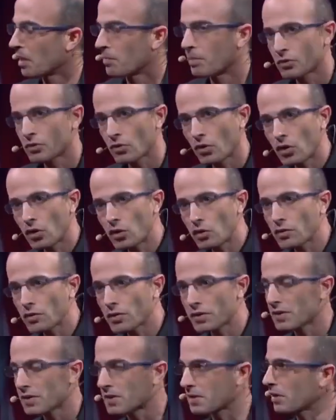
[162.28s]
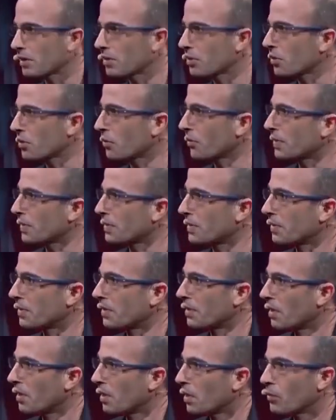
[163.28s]
But over the centuries,
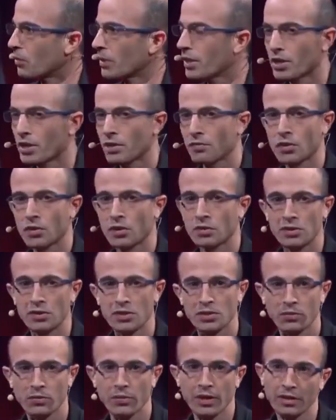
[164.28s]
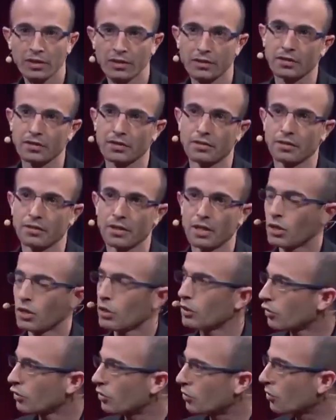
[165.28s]
we have constructed
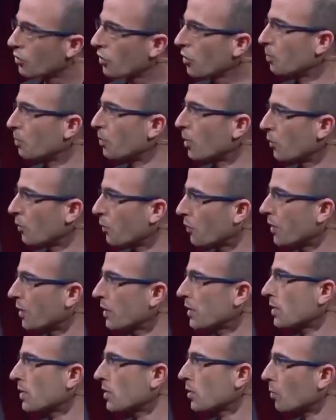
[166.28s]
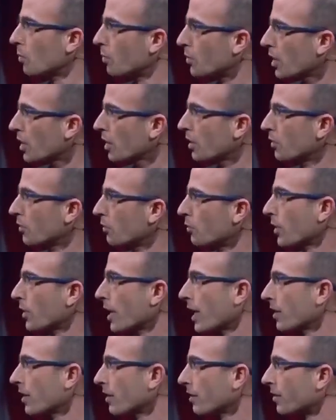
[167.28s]
on top of this objective
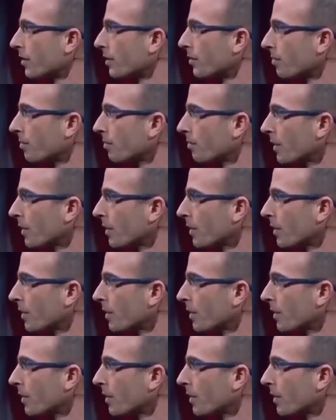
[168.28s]
reality